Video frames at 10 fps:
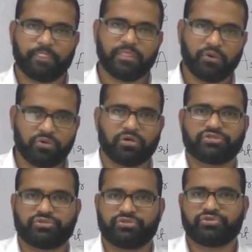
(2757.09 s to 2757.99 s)
new
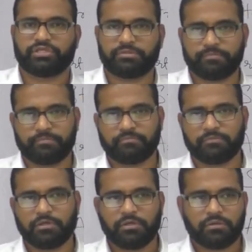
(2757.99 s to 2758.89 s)
constitution.
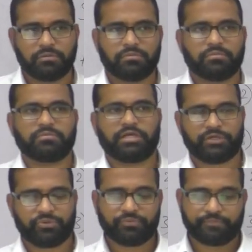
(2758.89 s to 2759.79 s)

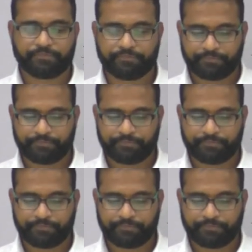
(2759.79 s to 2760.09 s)
Thank you.